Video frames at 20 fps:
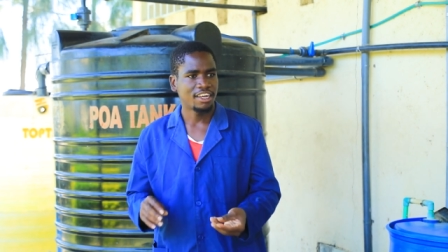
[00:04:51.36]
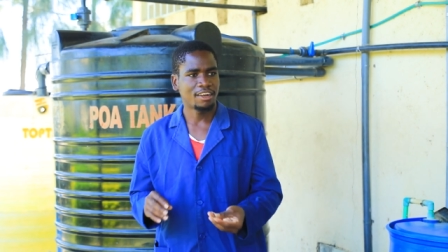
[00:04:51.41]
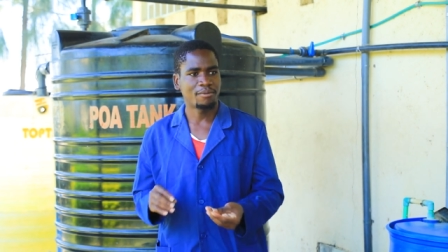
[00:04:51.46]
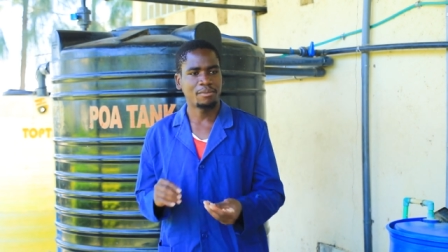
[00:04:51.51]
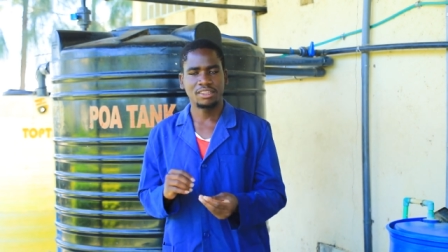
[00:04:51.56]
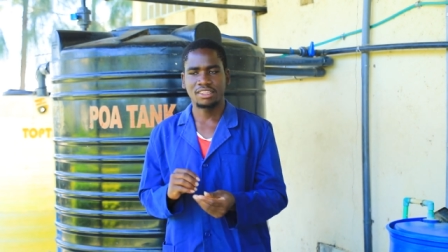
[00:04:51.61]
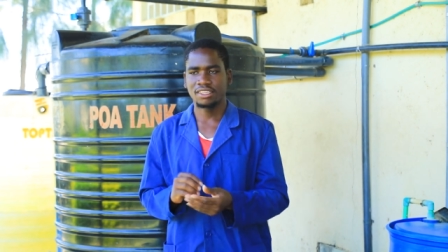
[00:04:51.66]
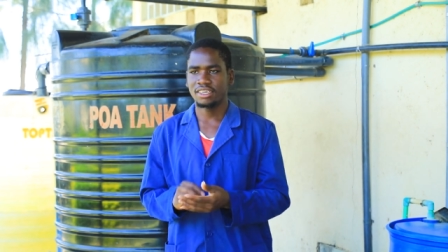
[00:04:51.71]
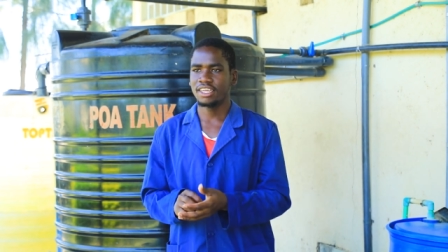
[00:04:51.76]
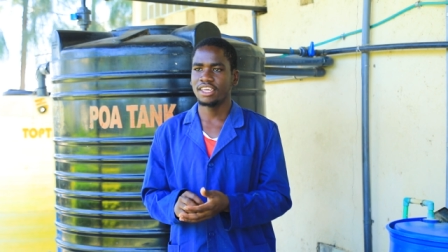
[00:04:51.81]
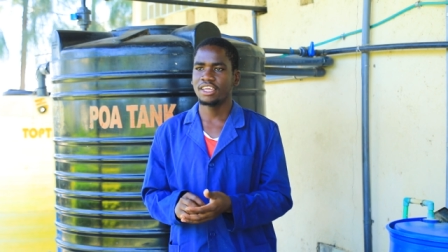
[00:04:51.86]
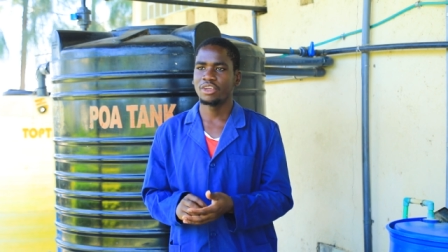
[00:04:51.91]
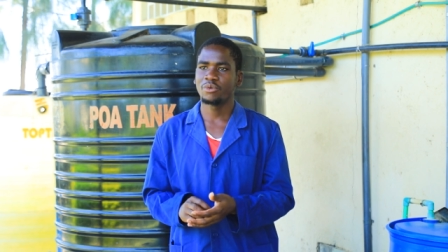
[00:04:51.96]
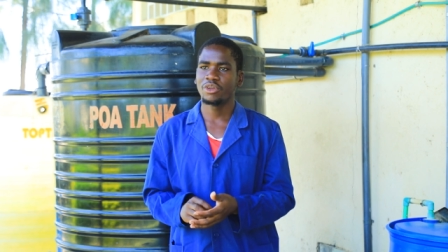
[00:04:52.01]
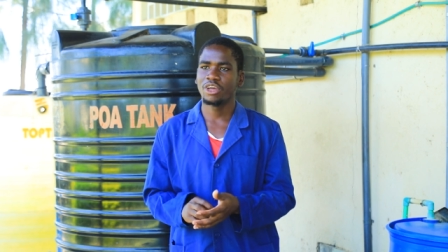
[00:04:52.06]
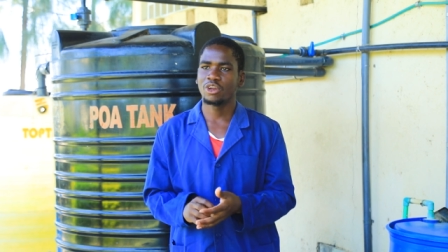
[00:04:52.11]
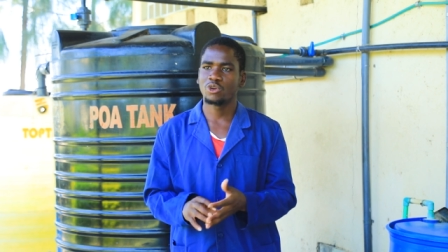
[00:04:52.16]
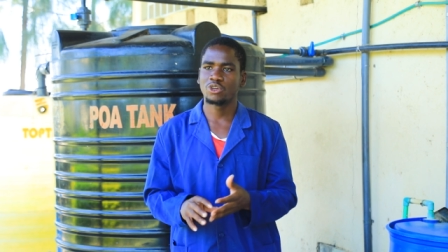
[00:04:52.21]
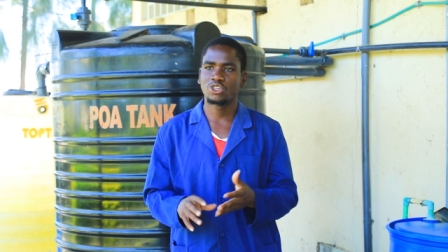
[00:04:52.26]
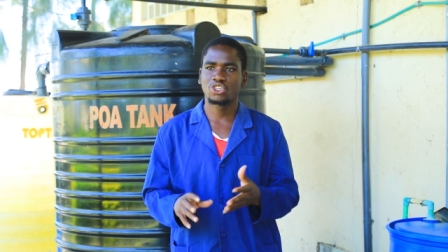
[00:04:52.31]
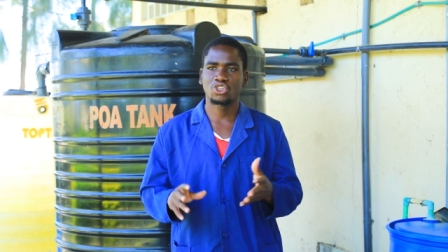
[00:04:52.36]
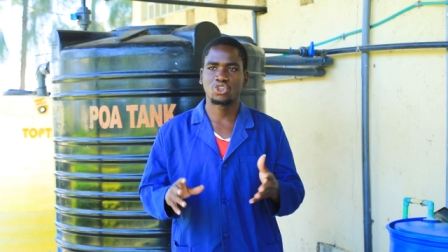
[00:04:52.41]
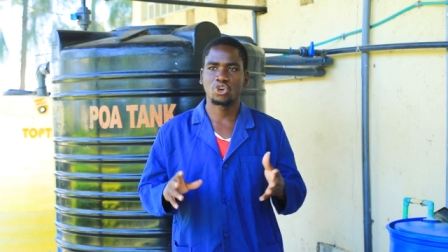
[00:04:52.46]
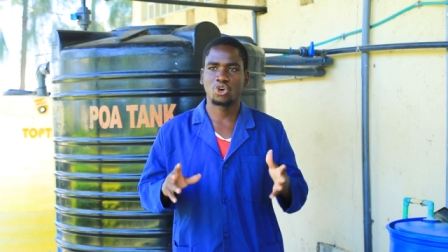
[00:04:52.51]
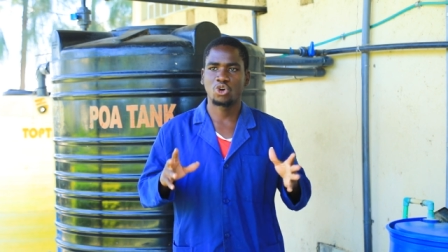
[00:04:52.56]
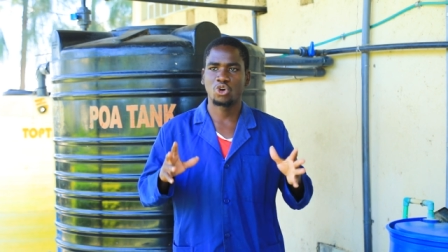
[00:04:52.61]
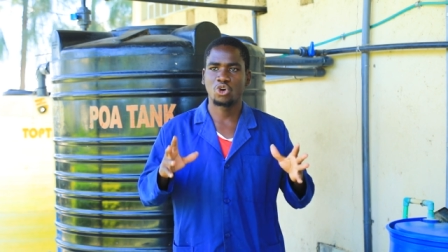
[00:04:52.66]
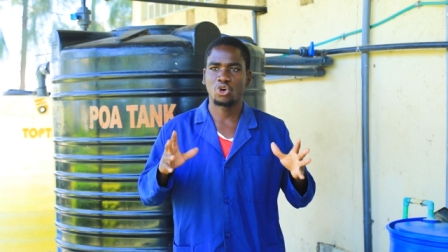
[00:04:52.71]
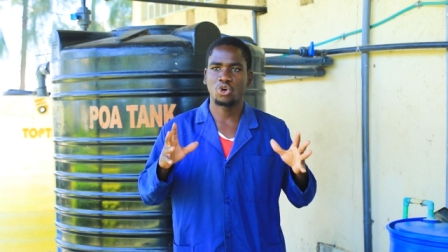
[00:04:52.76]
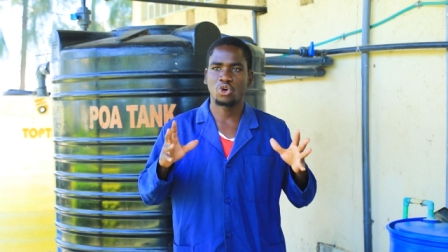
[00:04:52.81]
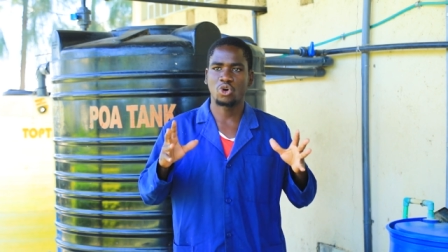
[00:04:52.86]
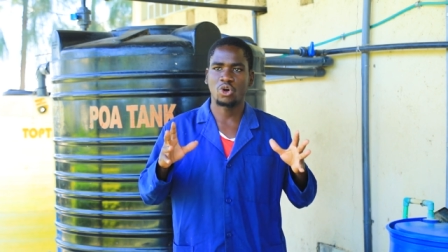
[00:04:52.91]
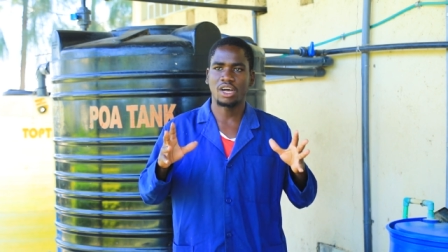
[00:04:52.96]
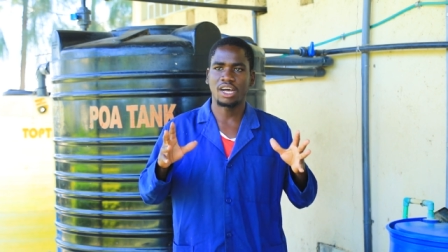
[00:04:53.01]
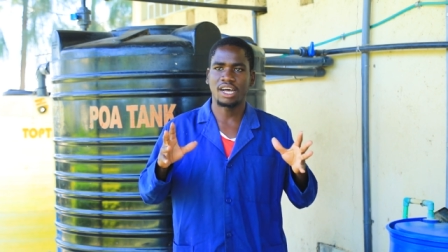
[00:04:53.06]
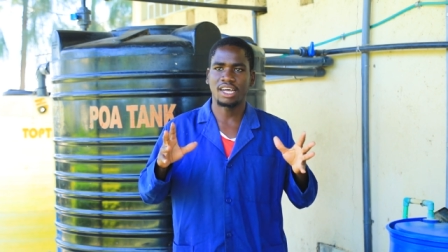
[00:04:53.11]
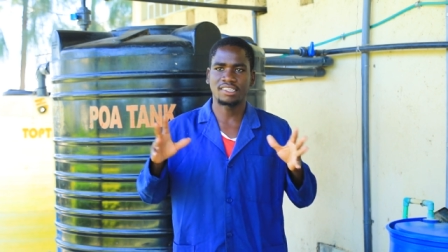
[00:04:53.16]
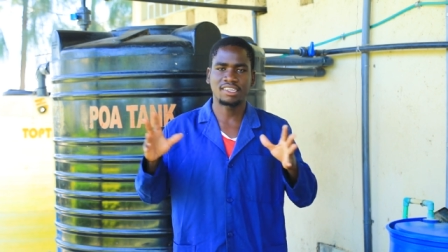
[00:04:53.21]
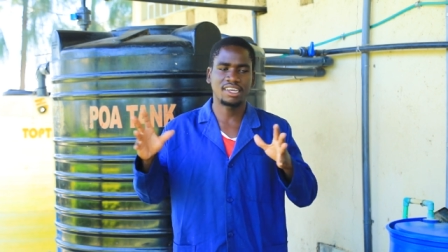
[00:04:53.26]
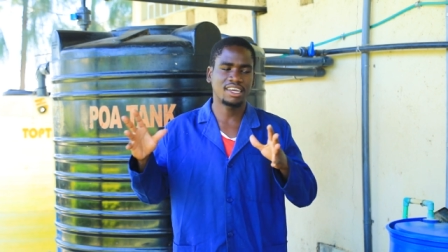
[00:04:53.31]
Number three, we are also,
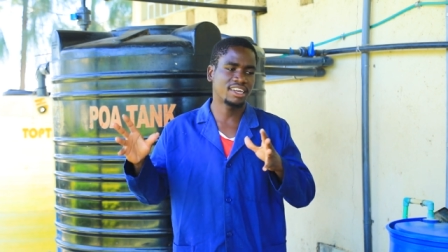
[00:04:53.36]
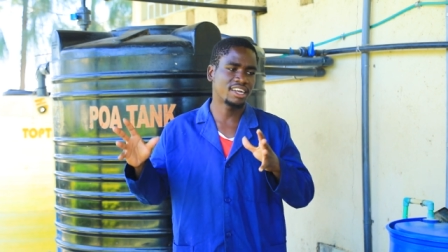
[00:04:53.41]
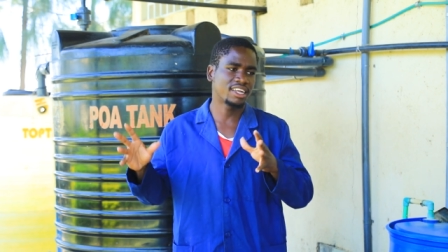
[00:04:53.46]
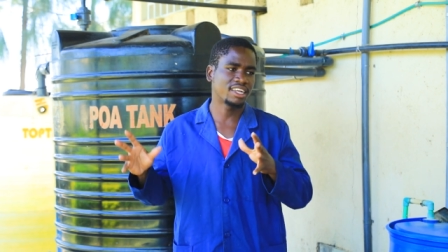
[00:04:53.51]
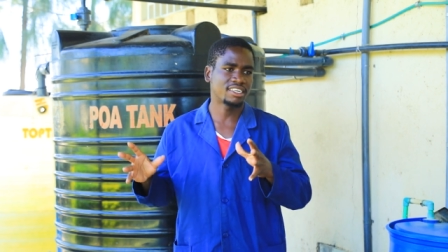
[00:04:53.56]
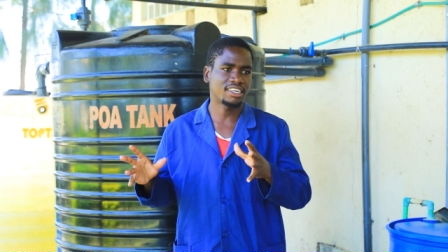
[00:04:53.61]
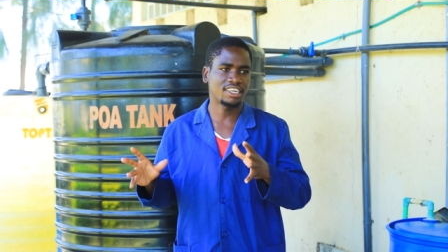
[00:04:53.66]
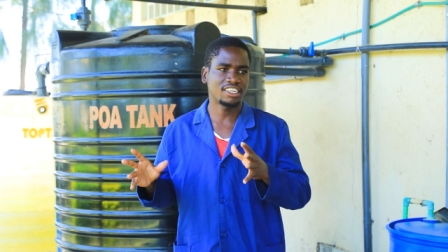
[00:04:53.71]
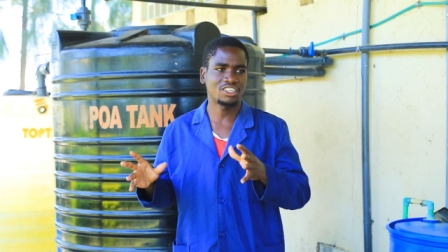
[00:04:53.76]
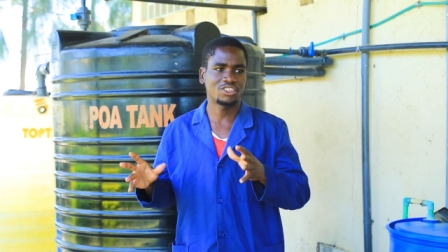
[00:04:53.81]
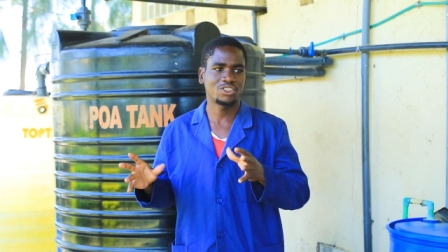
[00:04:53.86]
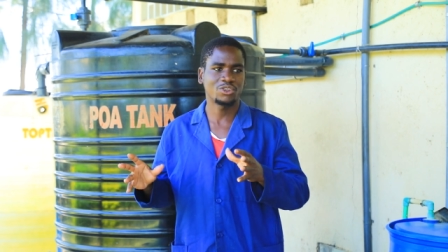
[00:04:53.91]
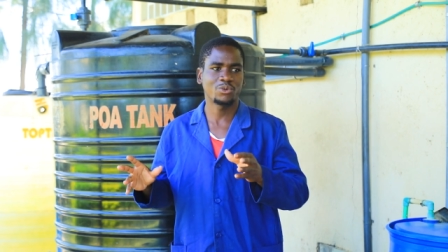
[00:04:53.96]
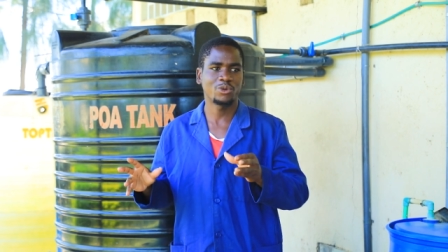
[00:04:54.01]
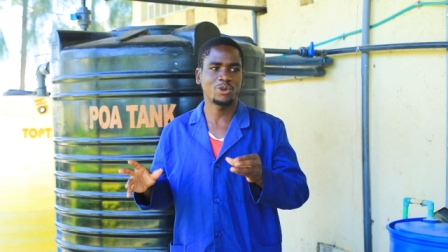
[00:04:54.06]
as aggregators,